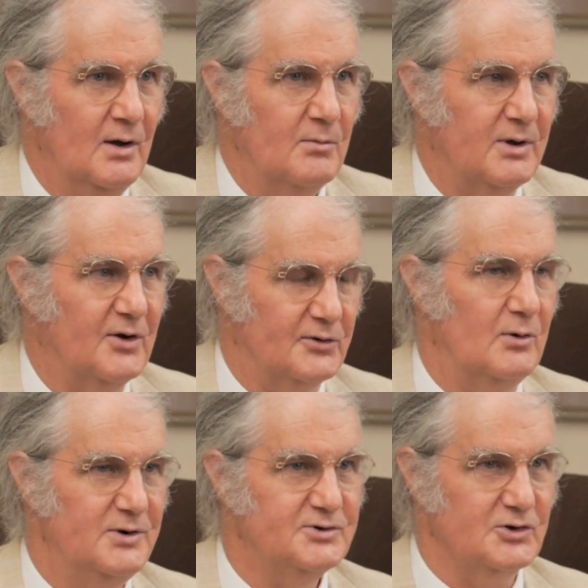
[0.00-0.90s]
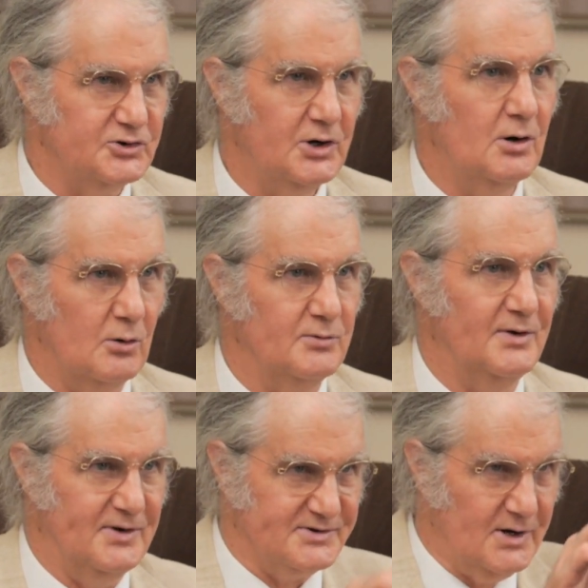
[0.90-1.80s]
because our research showed that
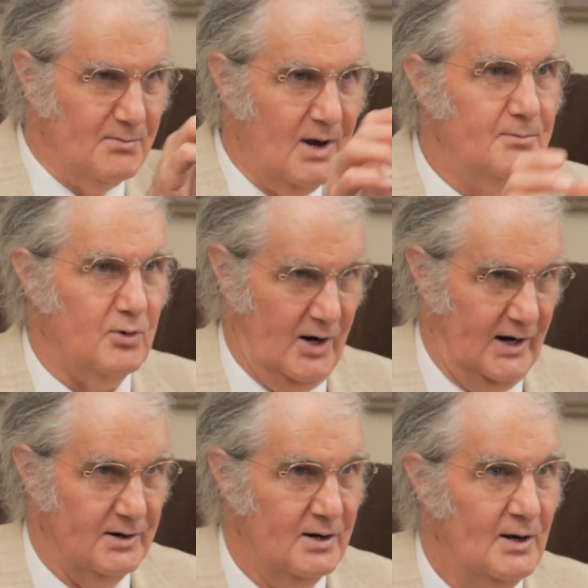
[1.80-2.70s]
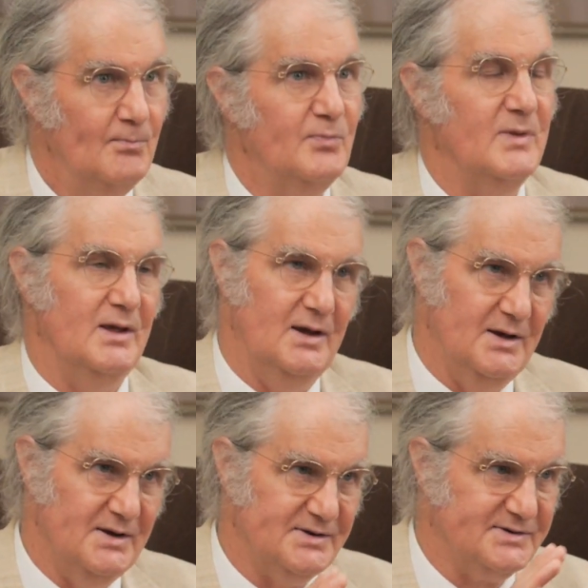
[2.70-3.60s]
the cell membrane
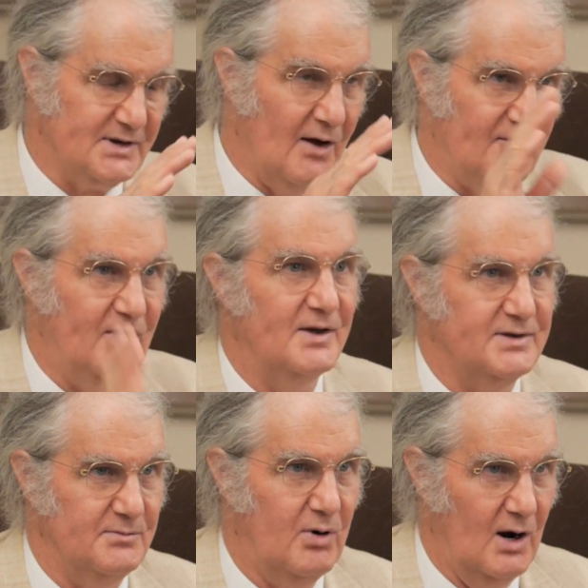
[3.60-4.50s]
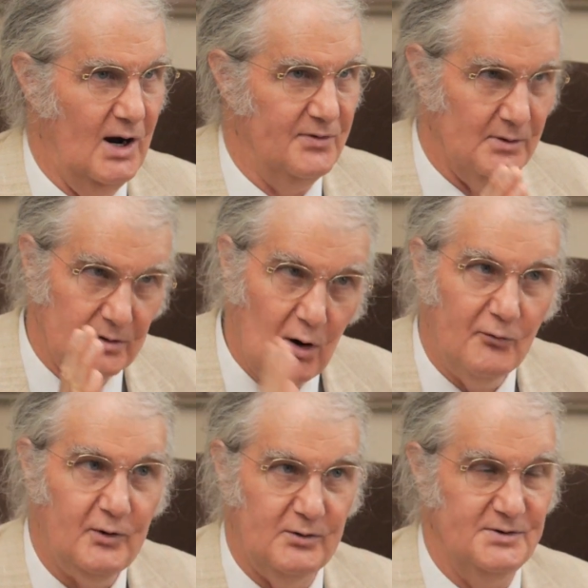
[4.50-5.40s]
is affected by the low
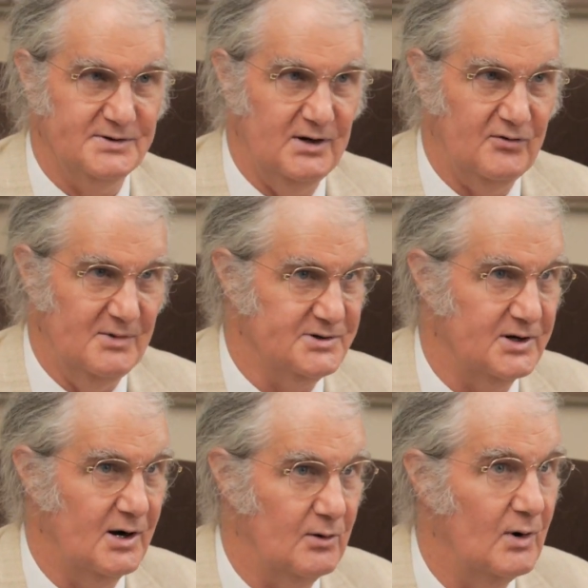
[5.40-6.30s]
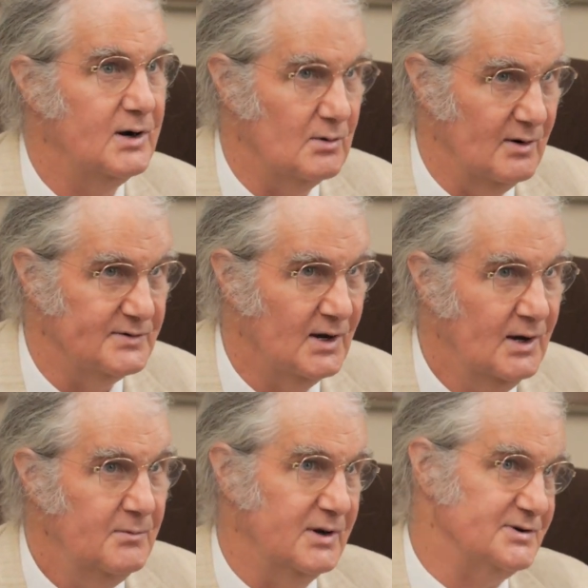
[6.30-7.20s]
frequency information carrying radio waves.
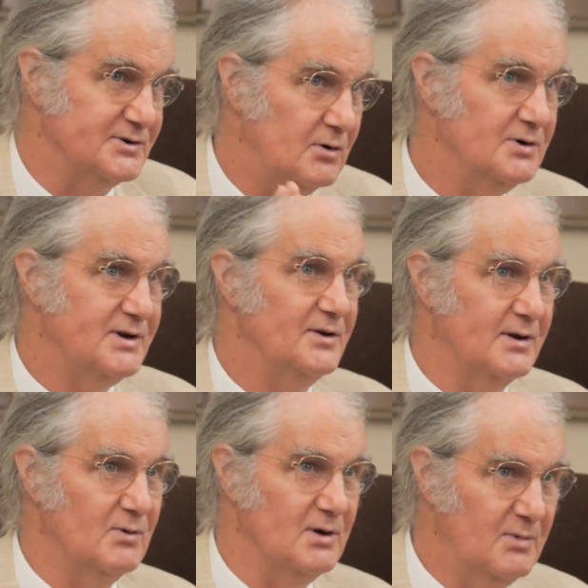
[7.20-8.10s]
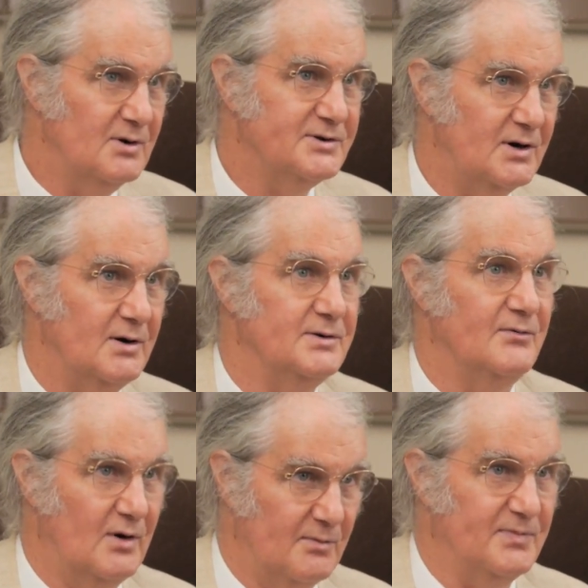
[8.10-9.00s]
Because it turns out that when the military
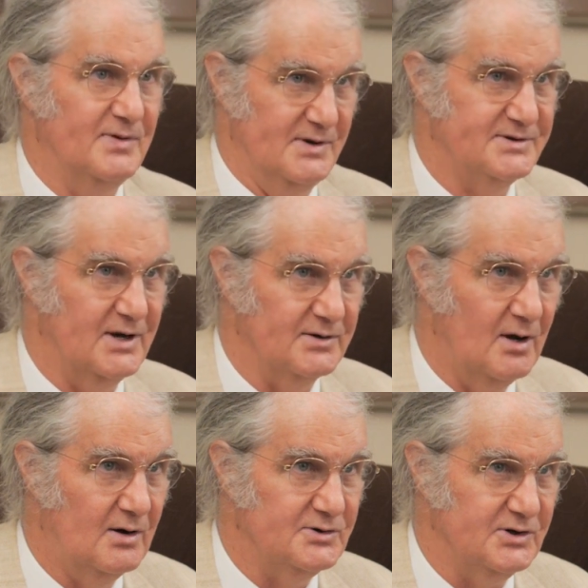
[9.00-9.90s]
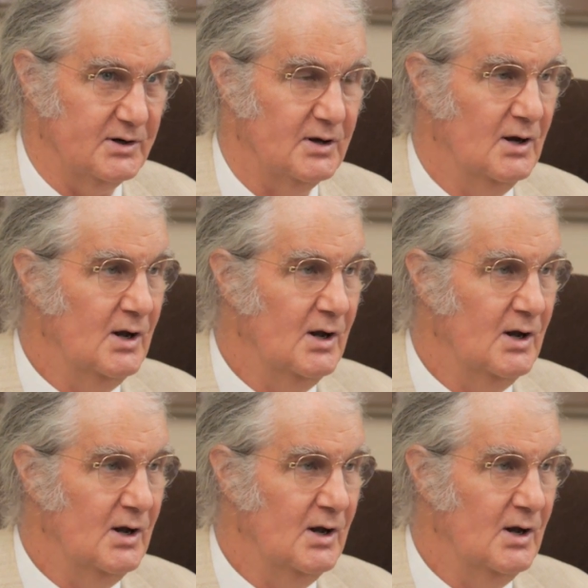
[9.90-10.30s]
developed this technology